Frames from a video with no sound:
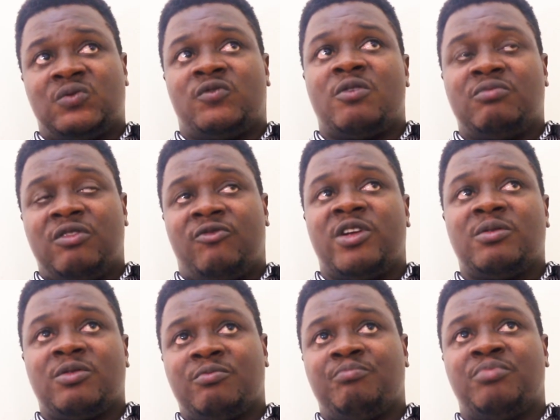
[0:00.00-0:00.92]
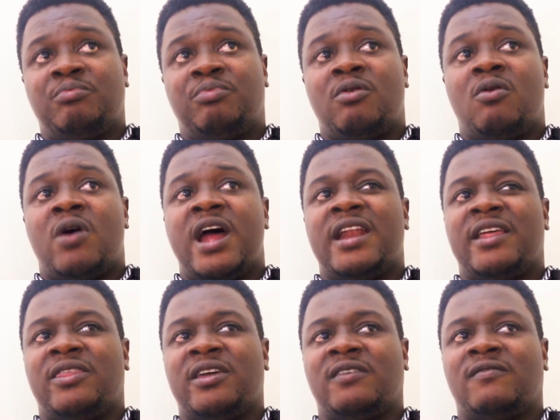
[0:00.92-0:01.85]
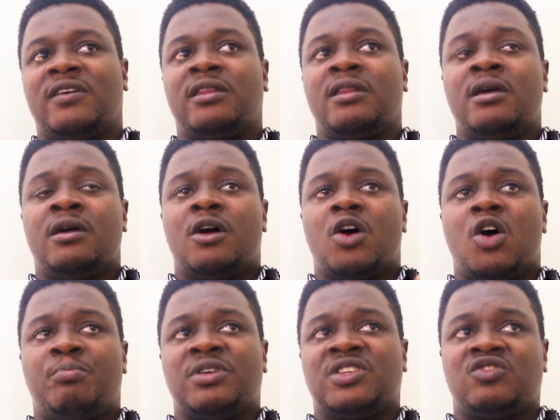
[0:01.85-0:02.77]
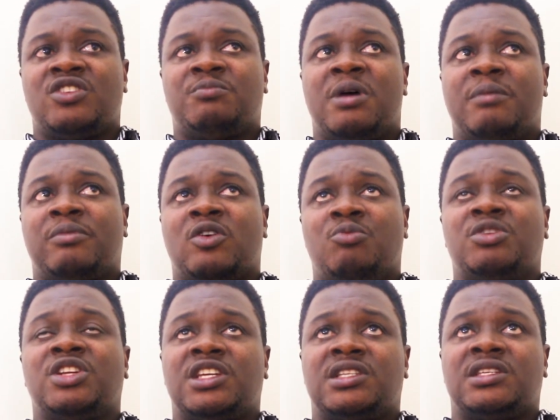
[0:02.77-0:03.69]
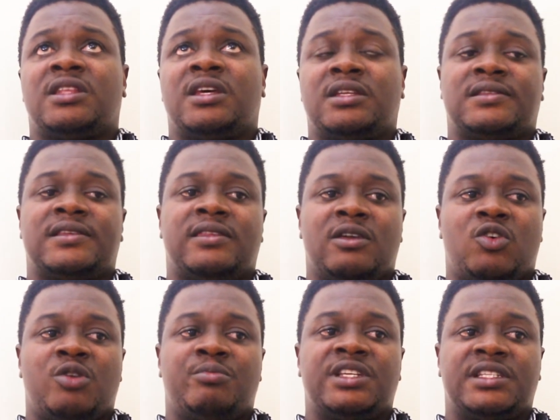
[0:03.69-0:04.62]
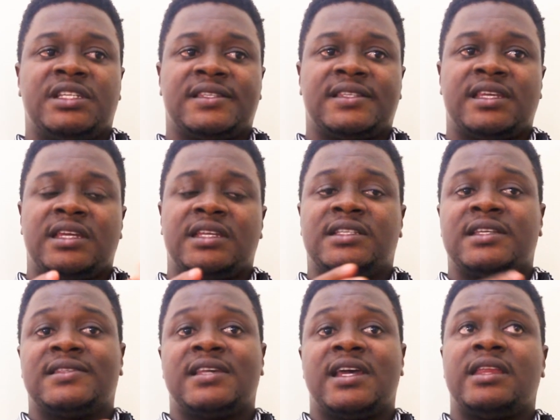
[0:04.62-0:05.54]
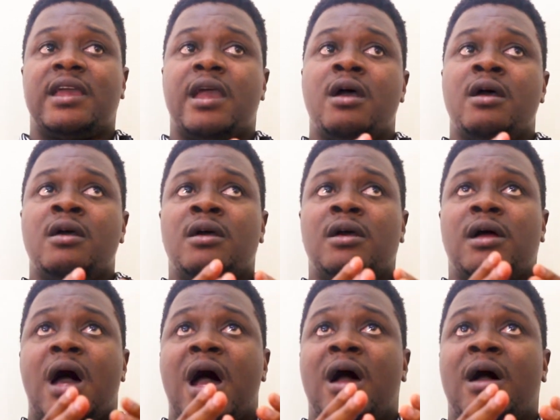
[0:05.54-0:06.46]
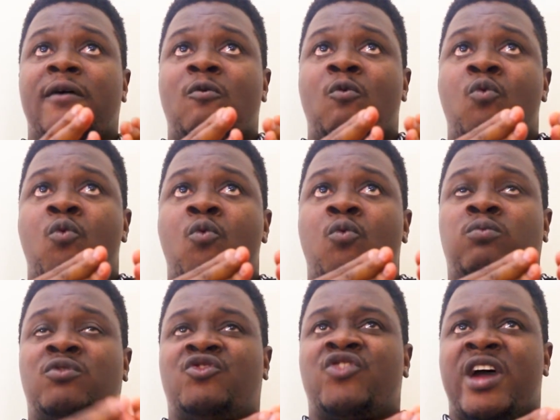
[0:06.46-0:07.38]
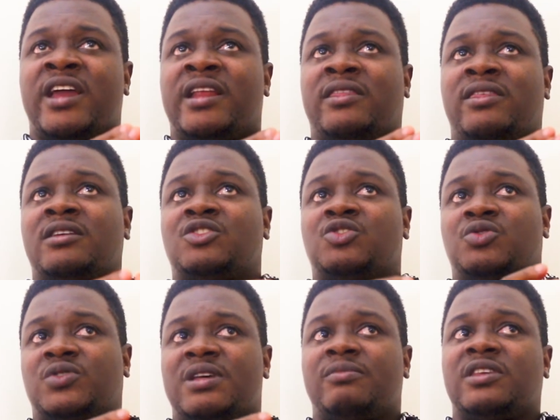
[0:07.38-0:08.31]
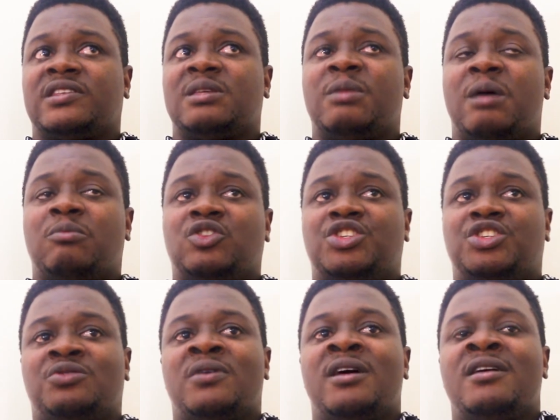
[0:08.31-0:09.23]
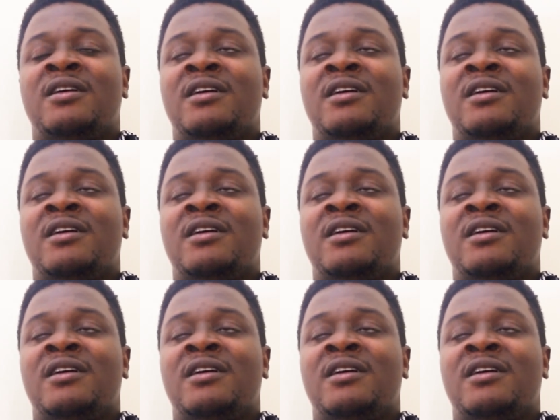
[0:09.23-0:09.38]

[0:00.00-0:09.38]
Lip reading: from different people, and I think even OpenStreetMap community, that is I think DTZ in Tanzania, tried, I think, to do something similar, I'm not sure.